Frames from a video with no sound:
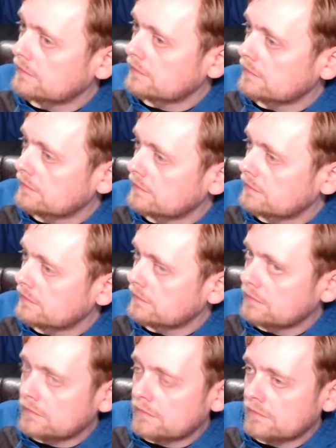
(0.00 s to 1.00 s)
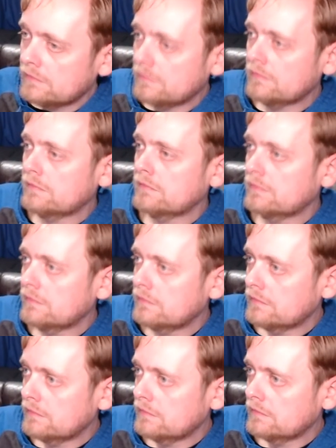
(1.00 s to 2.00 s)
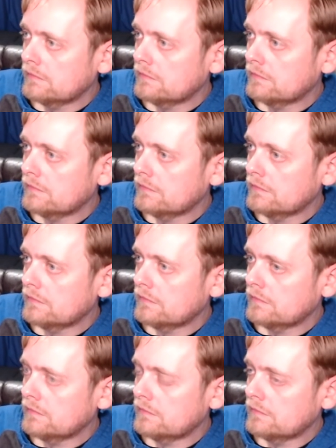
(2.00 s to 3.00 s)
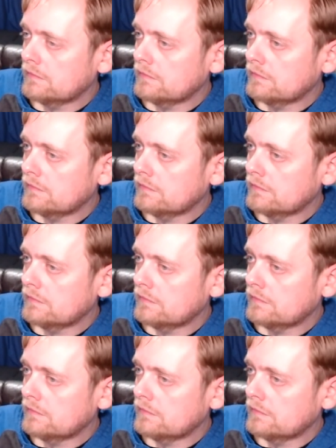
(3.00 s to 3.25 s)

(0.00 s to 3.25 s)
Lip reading: (not speaking)